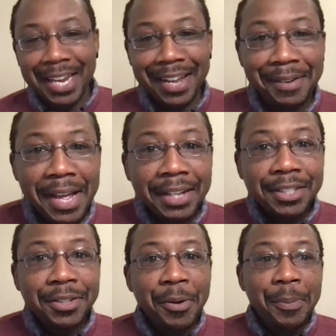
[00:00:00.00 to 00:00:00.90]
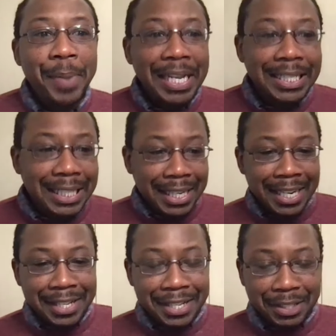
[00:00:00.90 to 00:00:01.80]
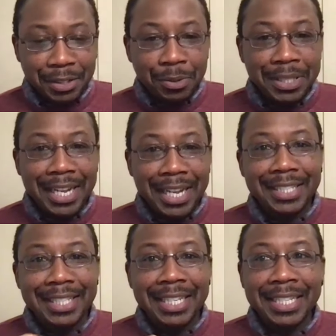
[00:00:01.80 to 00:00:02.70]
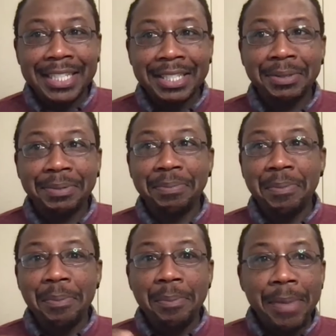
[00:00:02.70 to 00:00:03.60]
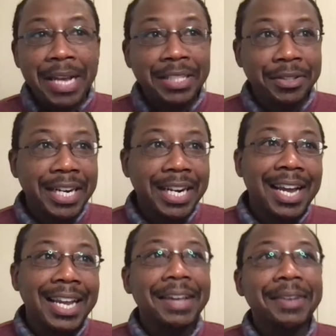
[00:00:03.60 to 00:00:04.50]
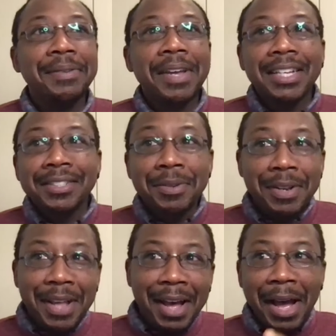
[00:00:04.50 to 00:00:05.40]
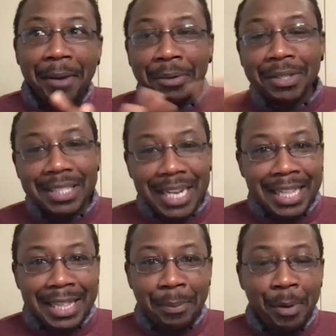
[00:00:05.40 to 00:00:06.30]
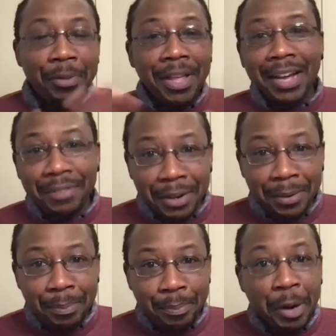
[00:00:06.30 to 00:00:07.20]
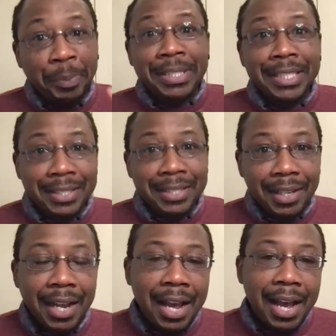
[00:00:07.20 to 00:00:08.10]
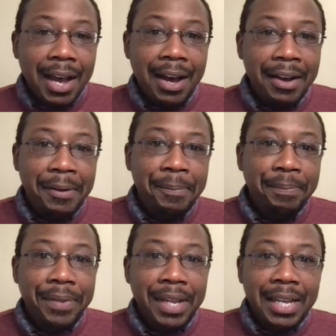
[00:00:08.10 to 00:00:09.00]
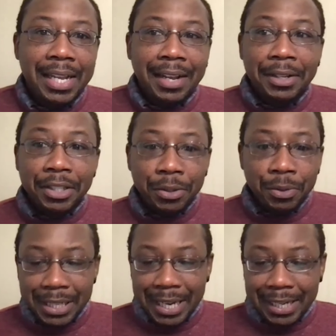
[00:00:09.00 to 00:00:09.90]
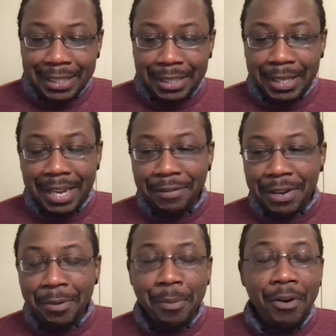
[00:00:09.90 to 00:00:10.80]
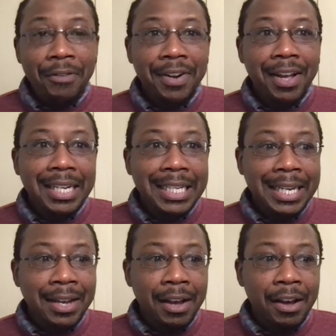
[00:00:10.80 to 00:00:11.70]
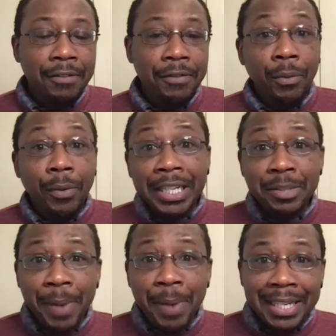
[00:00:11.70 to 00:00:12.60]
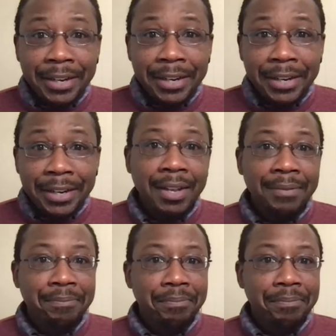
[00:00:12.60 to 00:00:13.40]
yeah. So basically, a stool test is measuring. So I will say that they both have their purposes. Now, a stool test is giving you more of an idea of which bacteria